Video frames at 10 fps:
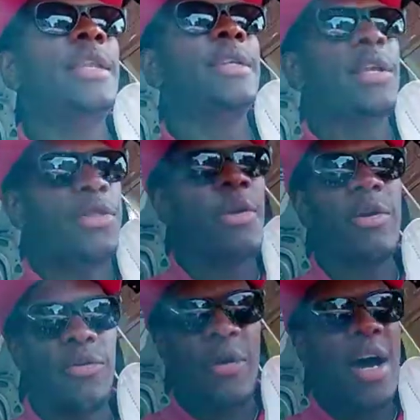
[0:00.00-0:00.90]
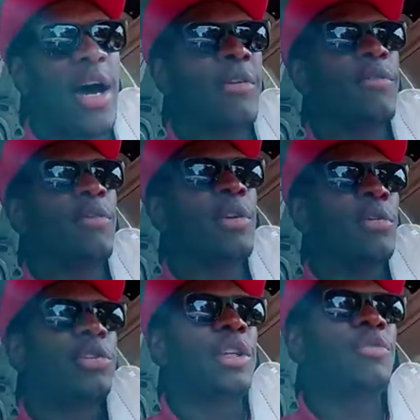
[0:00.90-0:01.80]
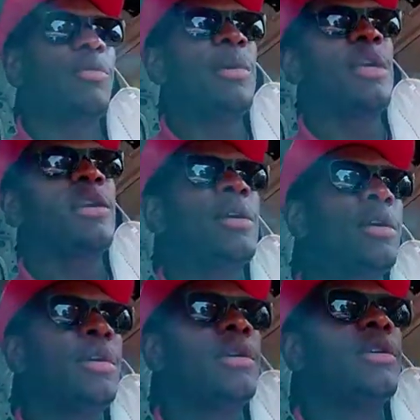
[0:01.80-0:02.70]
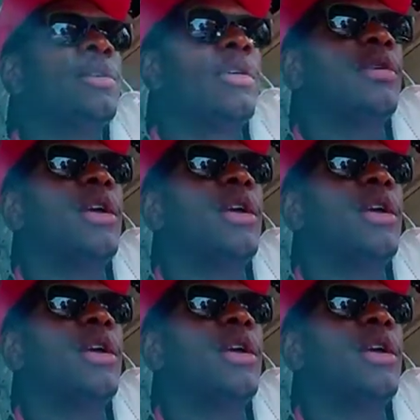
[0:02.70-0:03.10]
it to 35, just for me. So